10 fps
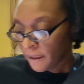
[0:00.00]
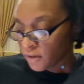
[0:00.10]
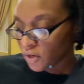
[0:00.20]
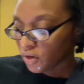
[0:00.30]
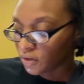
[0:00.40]

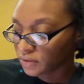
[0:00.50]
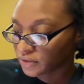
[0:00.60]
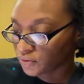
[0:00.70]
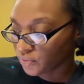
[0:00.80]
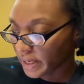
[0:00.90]

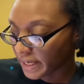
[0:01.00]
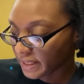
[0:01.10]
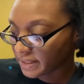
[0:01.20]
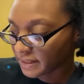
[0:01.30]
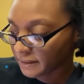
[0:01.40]
called
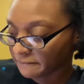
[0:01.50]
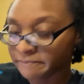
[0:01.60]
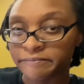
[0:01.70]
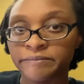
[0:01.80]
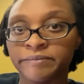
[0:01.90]
Duet,
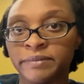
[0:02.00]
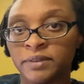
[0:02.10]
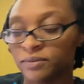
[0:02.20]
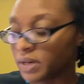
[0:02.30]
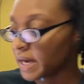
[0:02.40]

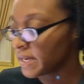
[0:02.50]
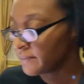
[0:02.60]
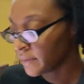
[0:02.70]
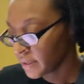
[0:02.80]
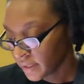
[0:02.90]

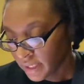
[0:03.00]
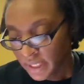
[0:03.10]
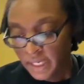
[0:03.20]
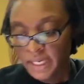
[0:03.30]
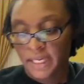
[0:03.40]
right?
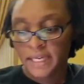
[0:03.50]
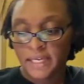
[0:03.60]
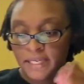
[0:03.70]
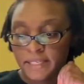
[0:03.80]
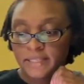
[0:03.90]

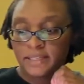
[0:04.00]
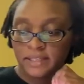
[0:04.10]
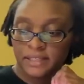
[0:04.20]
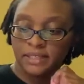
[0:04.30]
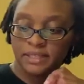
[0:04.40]
And
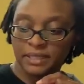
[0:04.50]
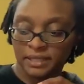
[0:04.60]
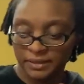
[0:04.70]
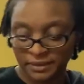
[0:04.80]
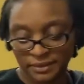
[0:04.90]

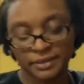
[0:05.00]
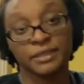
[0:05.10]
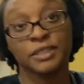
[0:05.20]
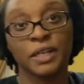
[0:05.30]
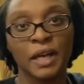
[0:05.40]

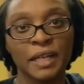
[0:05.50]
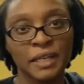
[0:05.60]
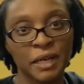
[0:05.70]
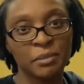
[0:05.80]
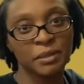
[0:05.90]
it's kind of
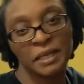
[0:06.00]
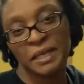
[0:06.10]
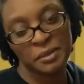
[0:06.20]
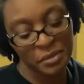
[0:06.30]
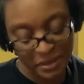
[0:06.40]

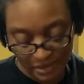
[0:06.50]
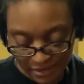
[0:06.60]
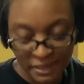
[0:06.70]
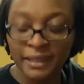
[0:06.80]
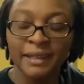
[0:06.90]
complicated, but
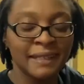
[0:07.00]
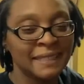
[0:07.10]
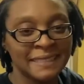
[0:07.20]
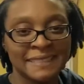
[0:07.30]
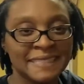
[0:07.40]
it's,
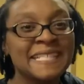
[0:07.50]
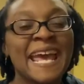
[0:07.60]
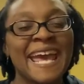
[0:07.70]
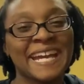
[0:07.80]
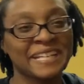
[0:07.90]
it's
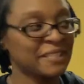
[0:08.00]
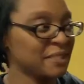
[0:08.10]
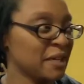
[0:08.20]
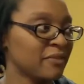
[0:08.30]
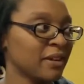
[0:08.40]
tech
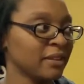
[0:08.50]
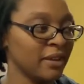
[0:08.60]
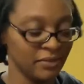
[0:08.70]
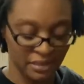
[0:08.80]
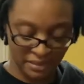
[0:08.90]
stuff. I
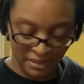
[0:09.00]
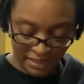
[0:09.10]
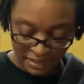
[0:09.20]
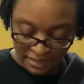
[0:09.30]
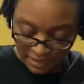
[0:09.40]
love it.
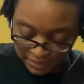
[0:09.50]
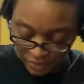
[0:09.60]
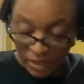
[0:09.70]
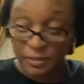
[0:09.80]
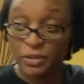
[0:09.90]

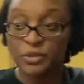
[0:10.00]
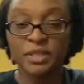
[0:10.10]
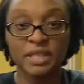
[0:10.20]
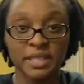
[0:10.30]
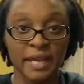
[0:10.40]
So I'm
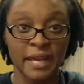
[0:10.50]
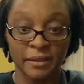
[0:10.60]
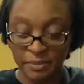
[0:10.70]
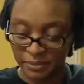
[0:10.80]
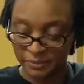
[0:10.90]
using this
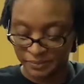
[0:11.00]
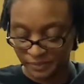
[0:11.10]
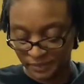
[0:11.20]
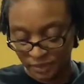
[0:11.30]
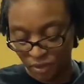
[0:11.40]
app
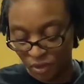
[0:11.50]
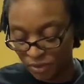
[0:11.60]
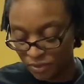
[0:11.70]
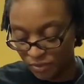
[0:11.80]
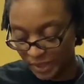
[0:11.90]

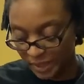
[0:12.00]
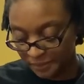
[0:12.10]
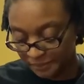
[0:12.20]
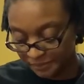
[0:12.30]
called Duet,